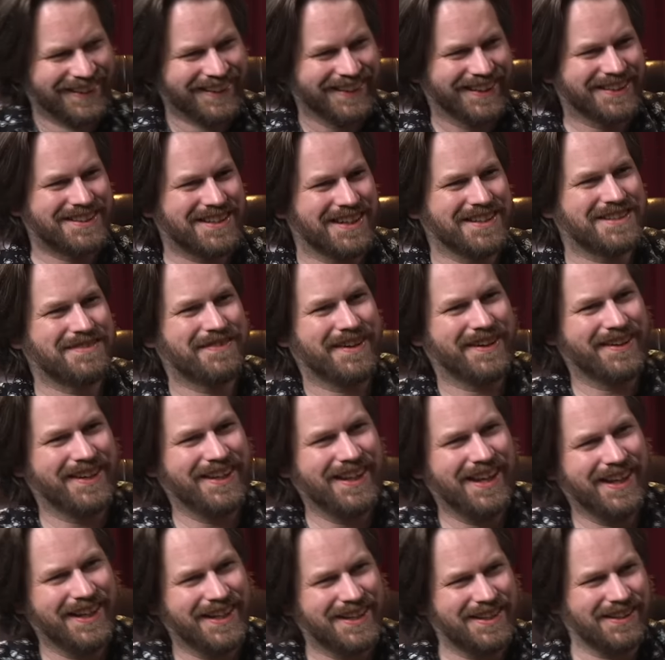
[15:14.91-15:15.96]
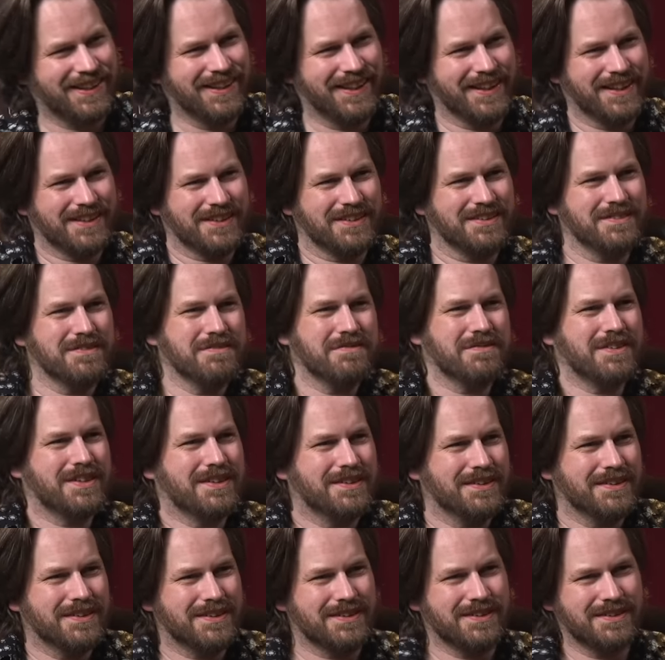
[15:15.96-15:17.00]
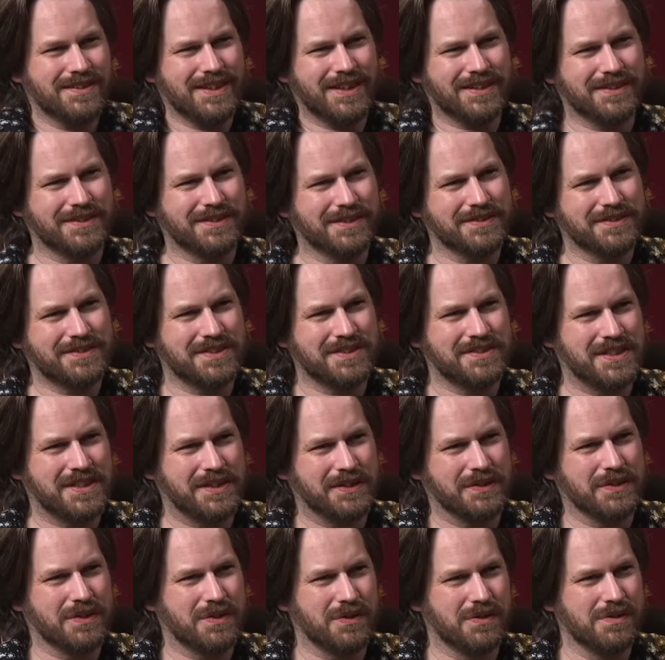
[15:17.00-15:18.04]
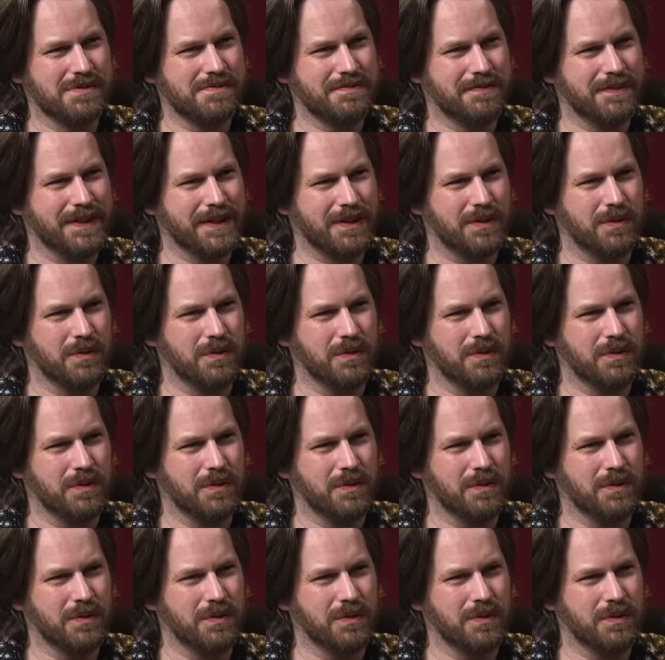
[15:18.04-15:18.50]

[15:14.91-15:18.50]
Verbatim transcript: it's it's very like like I don't know, satirical, like